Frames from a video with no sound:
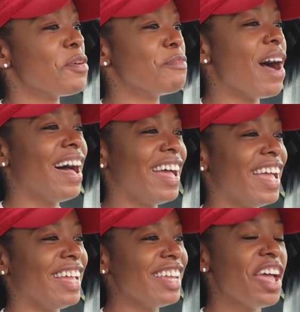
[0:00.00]

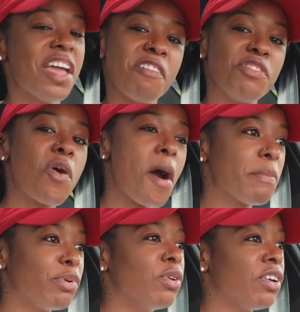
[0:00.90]
But if you are
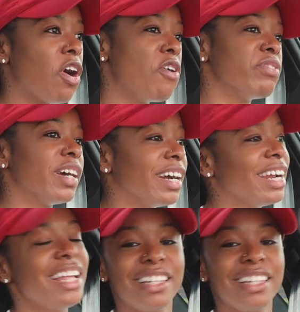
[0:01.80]
pulled over,